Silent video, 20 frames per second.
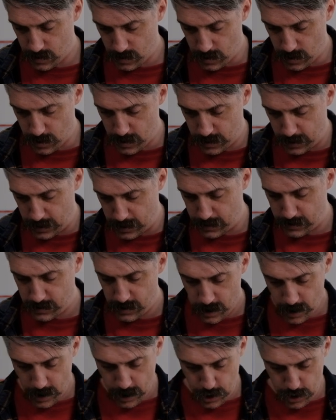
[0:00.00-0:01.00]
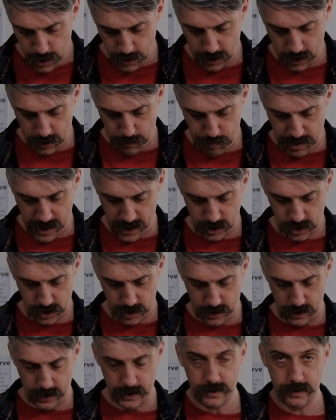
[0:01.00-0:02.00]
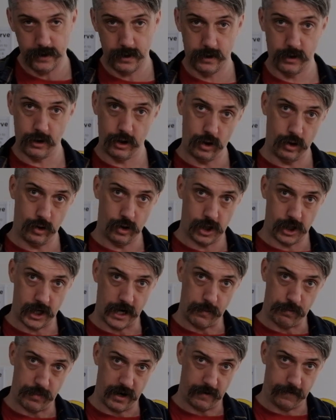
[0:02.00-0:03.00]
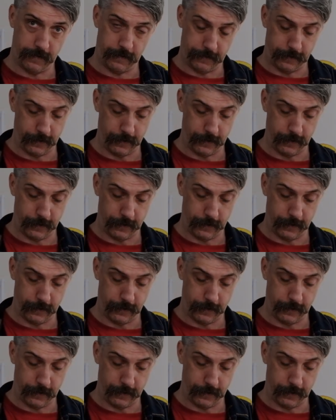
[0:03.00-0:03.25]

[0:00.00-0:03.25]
on there, you could pinch this to shape it